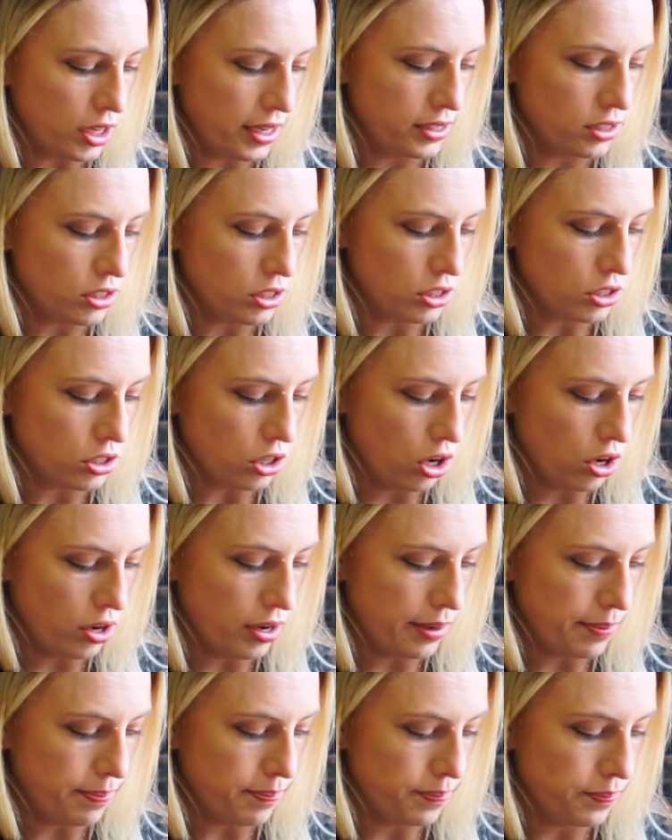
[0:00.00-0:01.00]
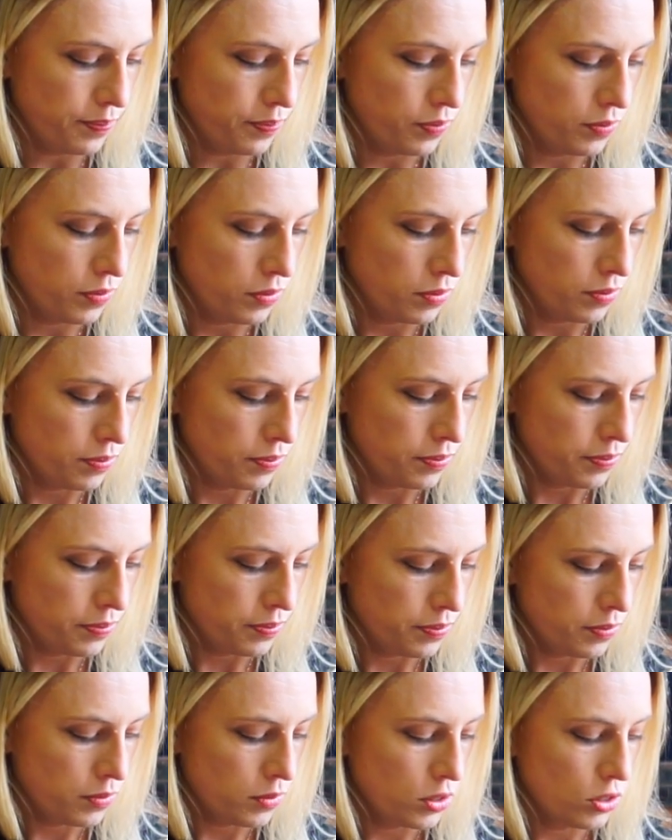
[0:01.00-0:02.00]
change the time.
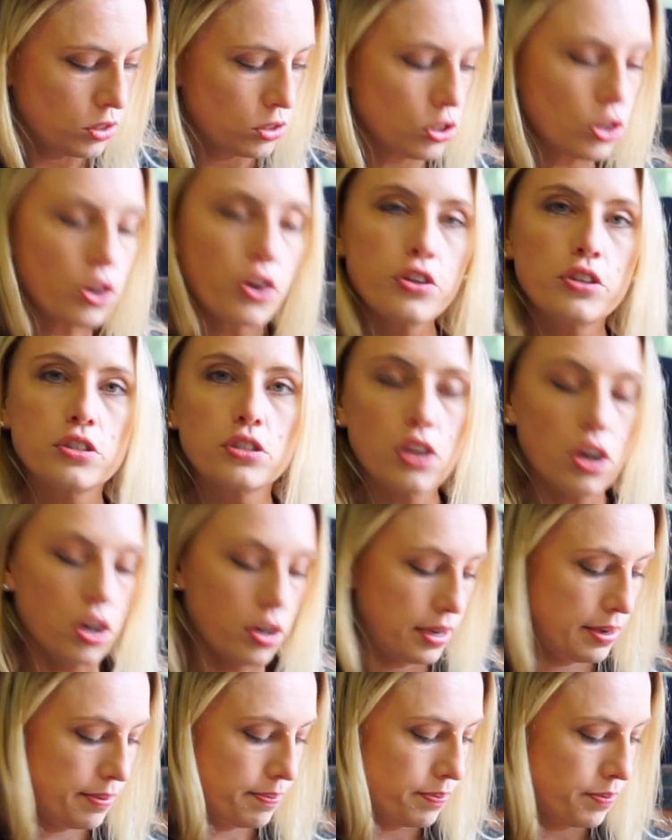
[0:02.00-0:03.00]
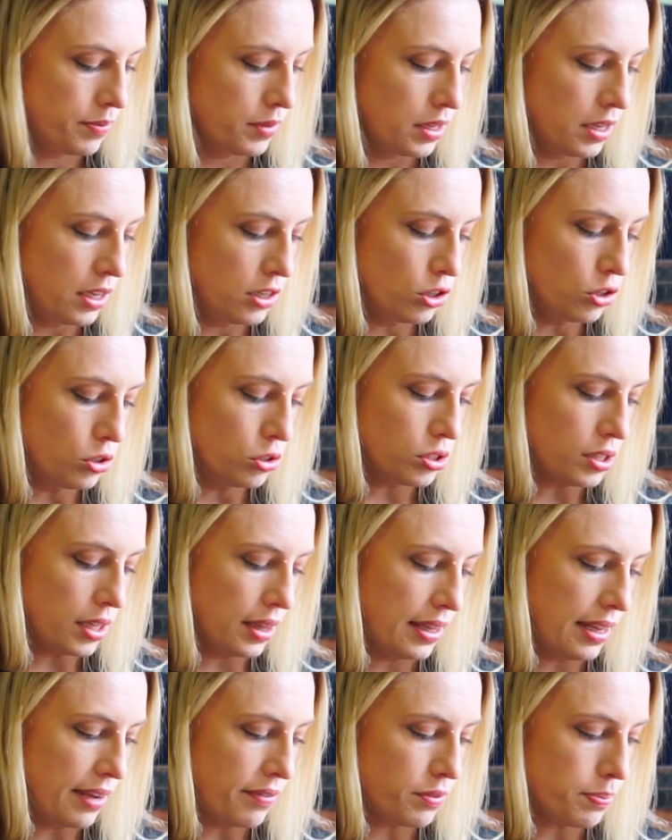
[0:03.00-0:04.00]
So go to time, and you use the
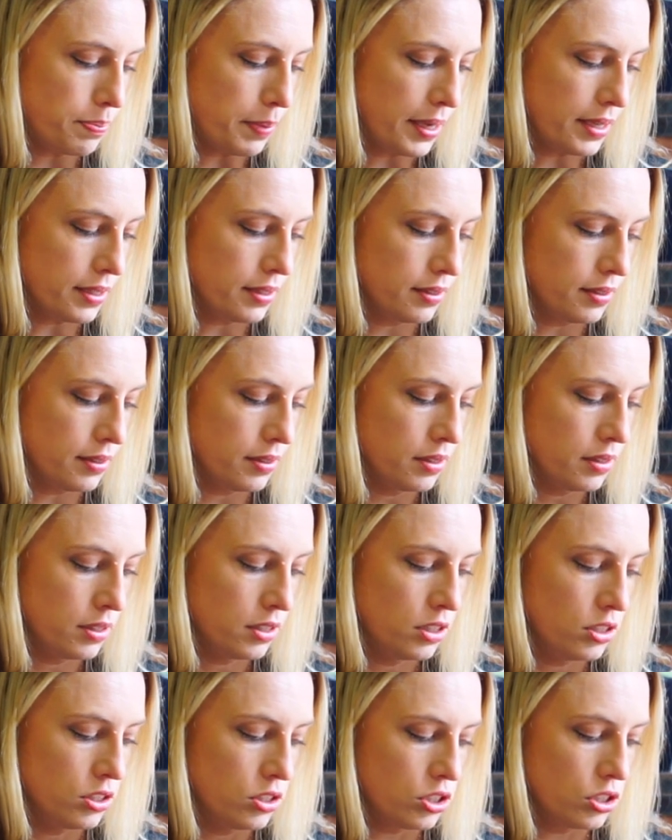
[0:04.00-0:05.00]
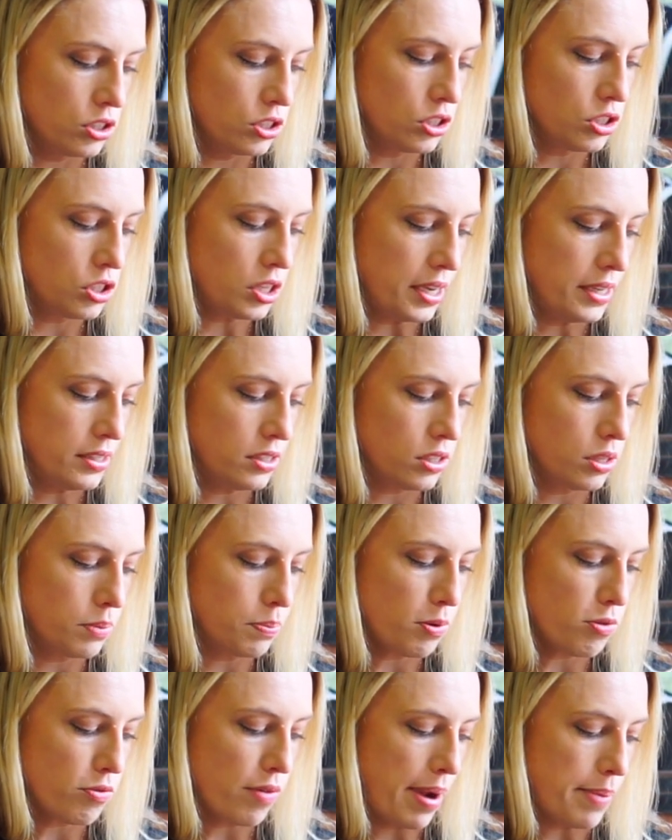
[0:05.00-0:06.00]
left button just to change the
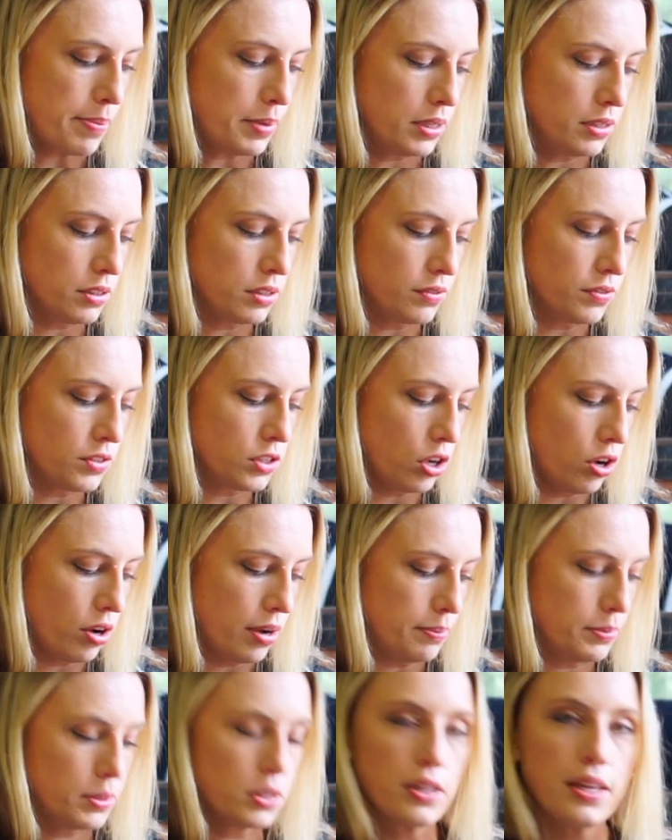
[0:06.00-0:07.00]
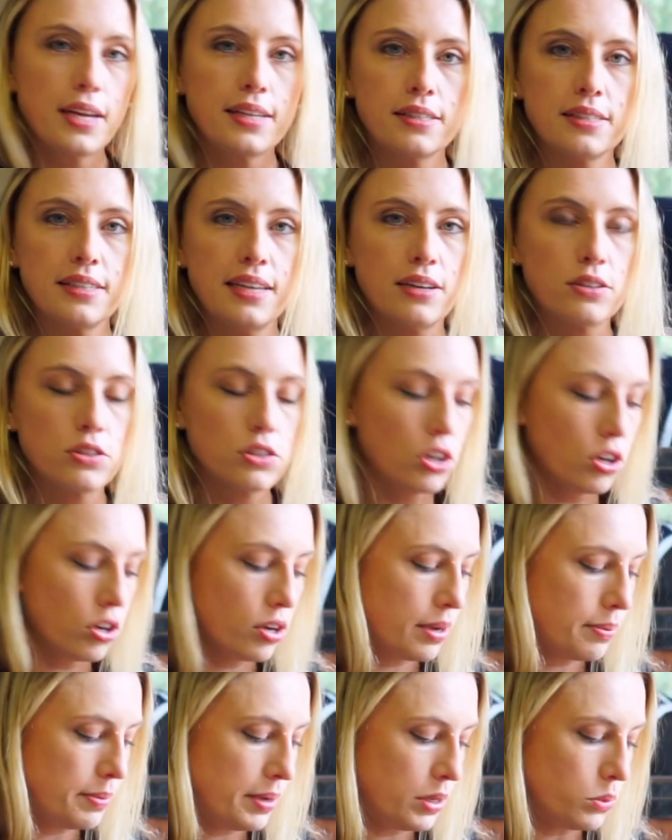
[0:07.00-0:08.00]
parameters of time. So that's now
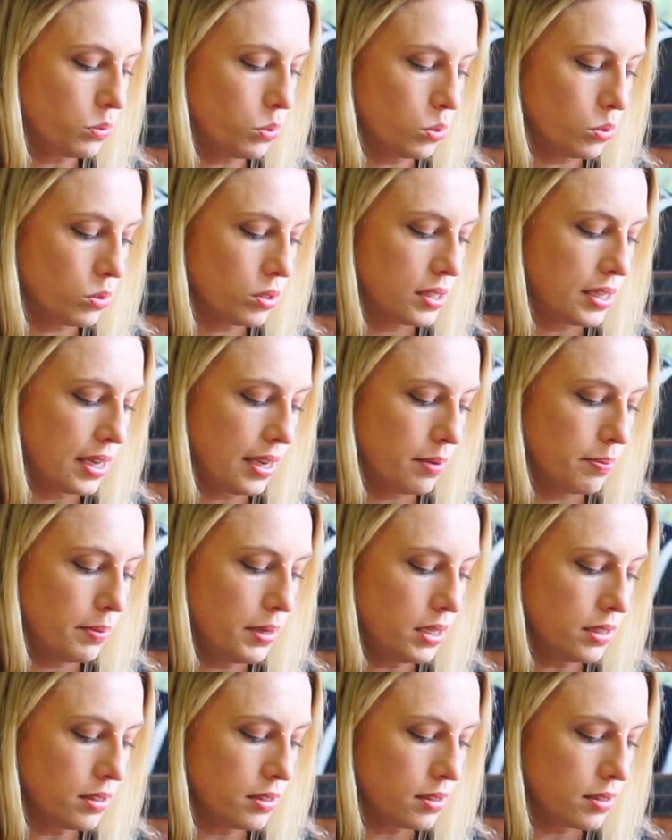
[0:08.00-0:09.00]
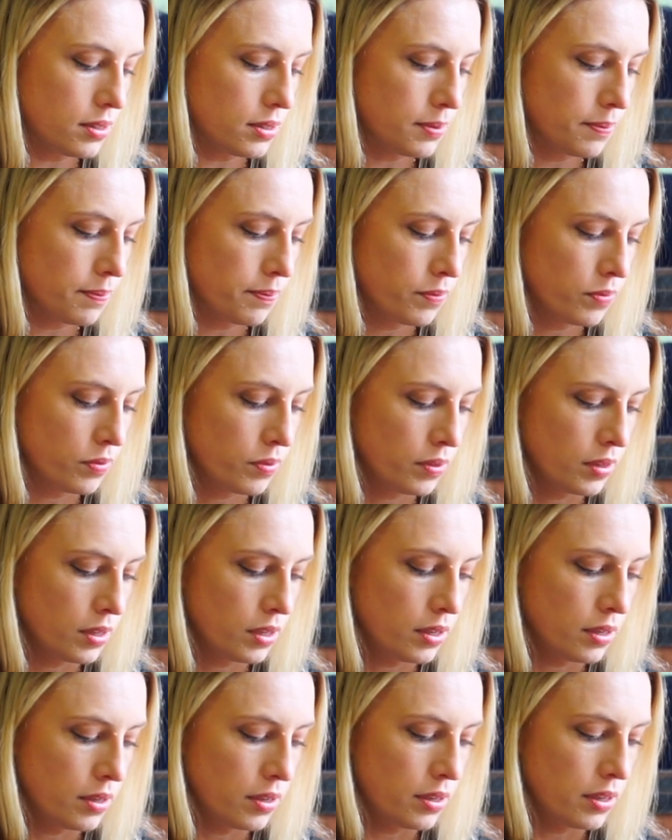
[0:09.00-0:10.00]
time equals 10 minutes.
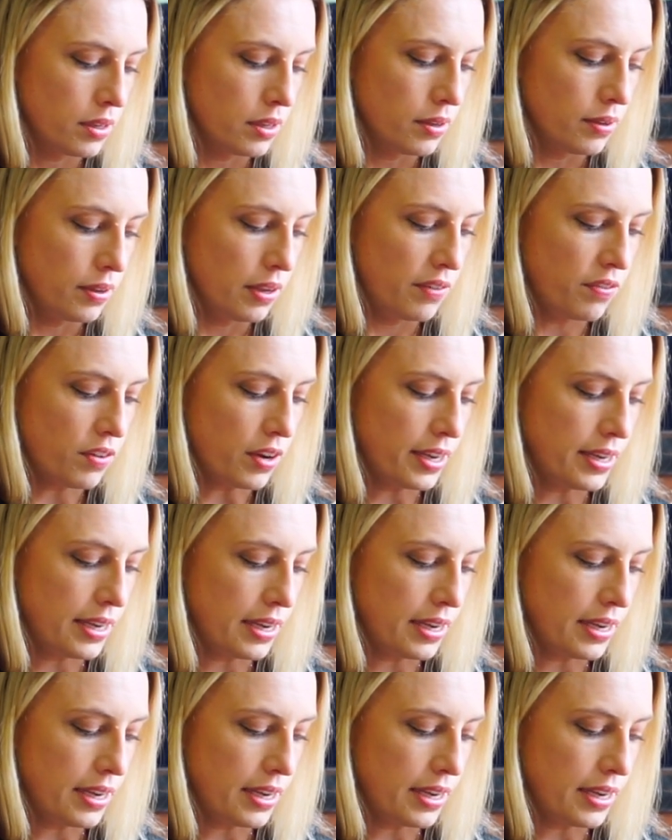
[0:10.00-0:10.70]
If I